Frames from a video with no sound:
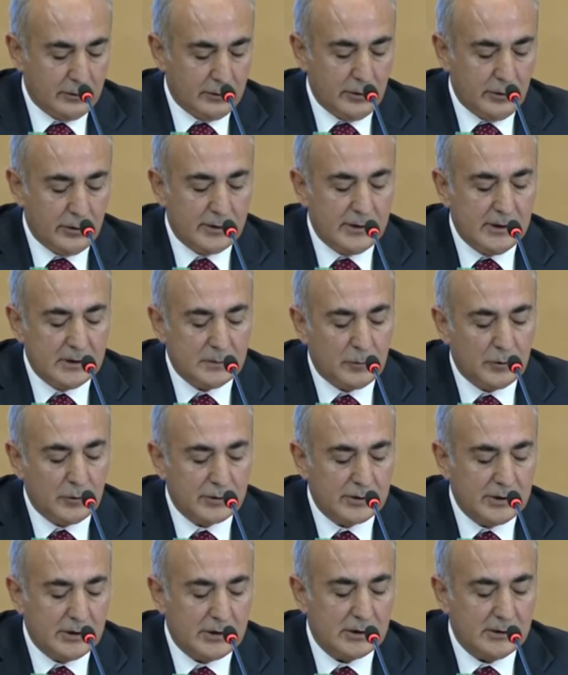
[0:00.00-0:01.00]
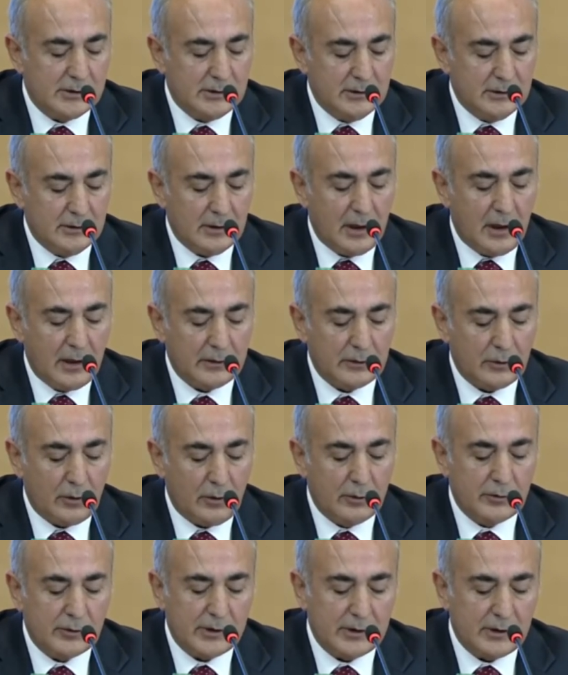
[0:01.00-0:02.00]
Turkey's position on
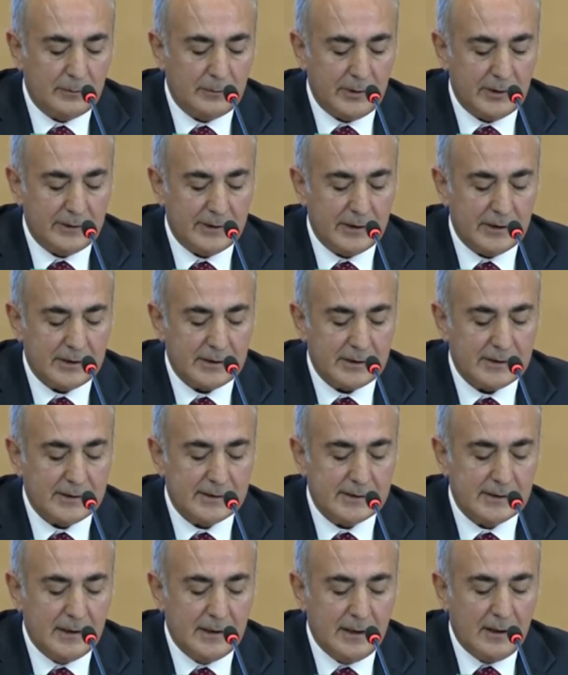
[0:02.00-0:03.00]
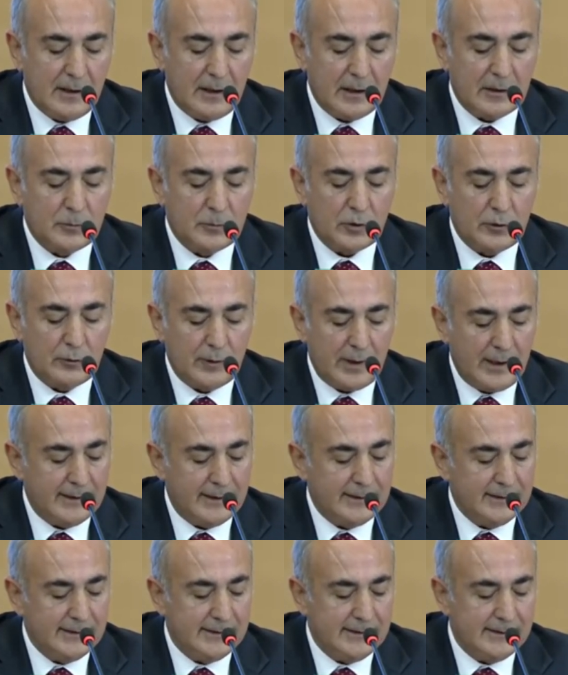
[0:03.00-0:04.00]
all recommendations are
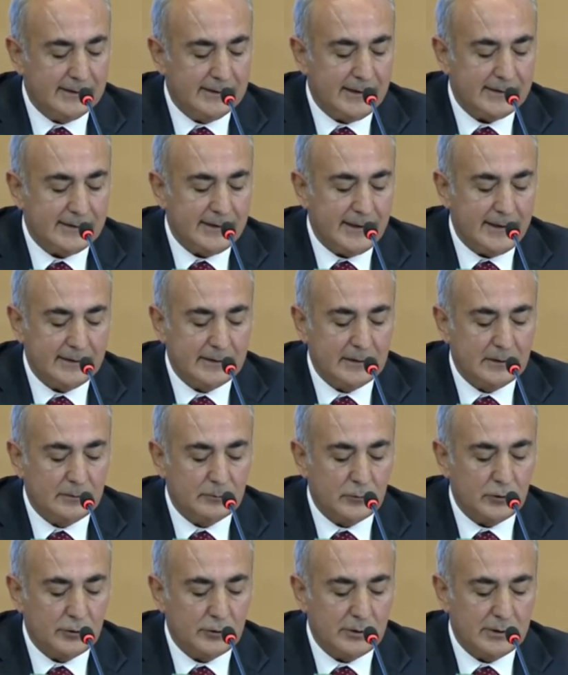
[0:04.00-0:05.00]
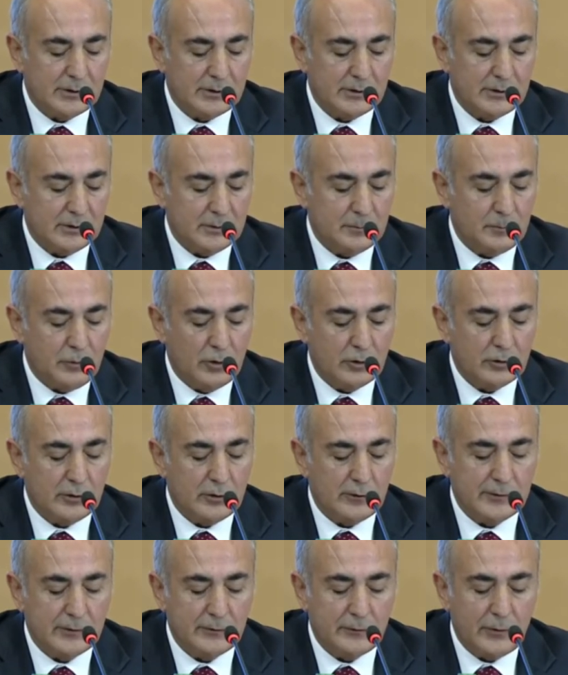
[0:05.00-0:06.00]
provided in the addendum to the report
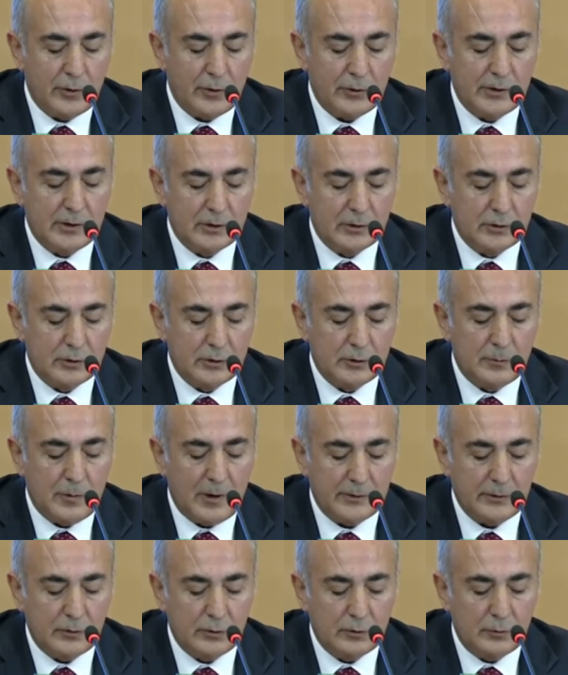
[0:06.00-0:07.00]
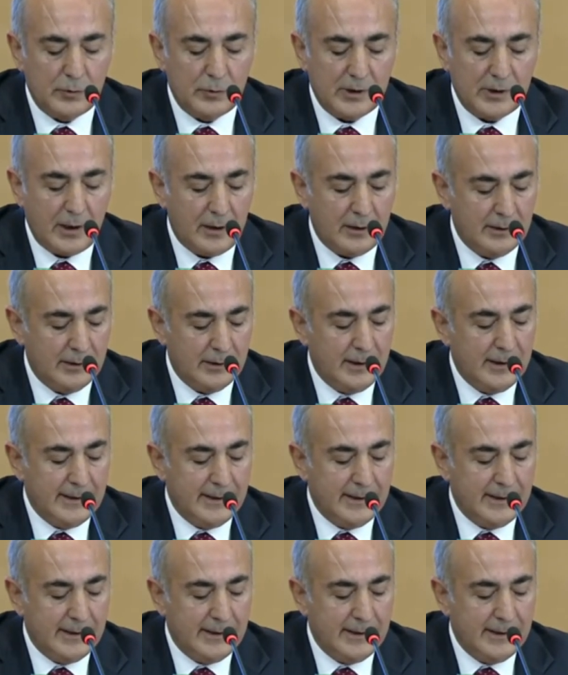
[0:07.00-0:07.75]
of the working group on UPR